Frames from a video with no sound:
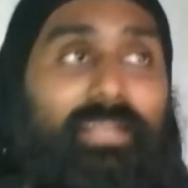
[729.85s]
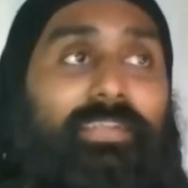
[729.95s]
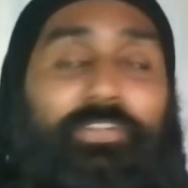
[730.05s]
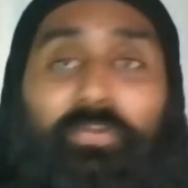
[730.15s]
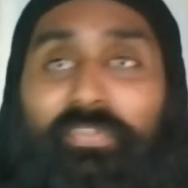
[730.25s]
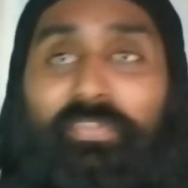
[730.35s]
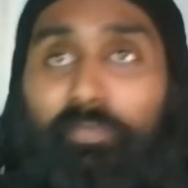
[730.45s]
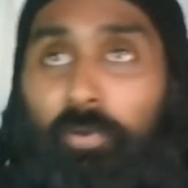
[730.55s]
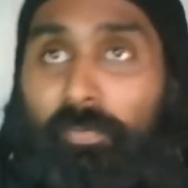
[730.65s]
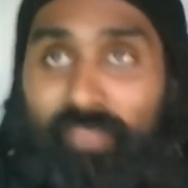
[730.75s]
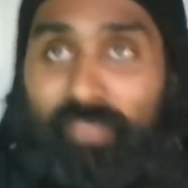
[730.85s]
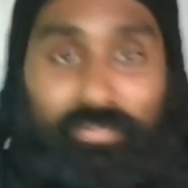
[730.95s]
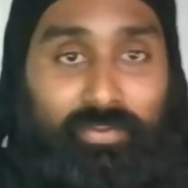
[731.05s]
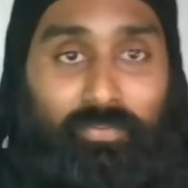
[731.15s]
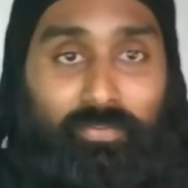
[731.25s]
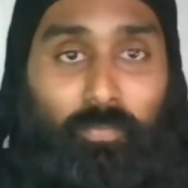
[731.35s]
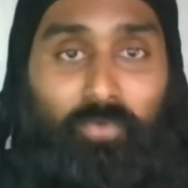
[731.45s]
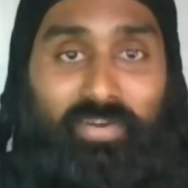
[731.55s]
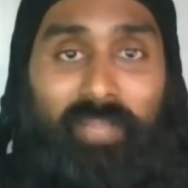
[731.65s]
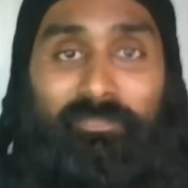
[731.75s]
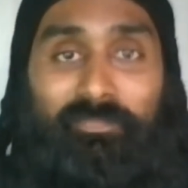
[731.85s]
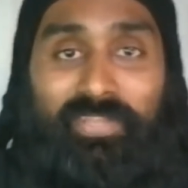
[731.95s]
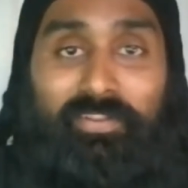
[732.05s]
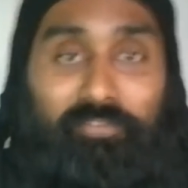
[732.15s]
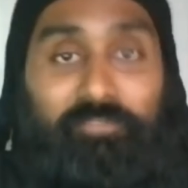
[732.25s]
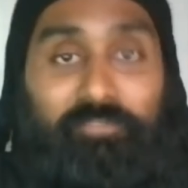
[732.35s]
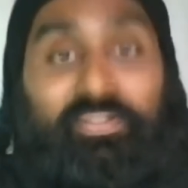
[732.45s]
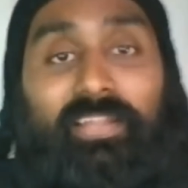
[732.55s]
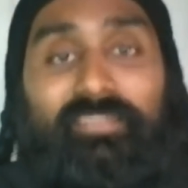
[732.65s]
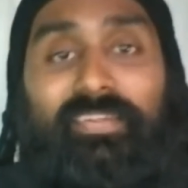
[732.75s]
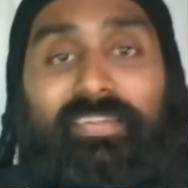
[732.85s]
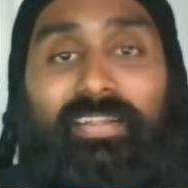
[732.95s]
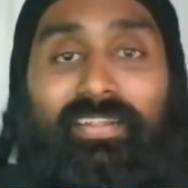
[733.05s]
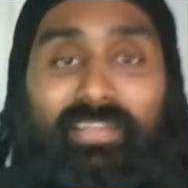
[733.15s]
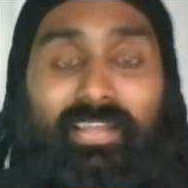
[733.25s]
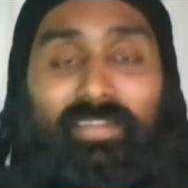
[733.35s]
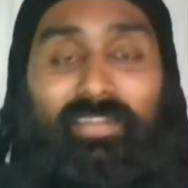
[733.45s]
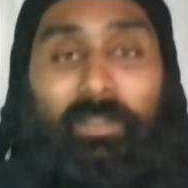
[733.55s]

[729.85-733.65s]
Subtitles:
there's a purpose out there in the world and I'm here to fulfill it. Yeah.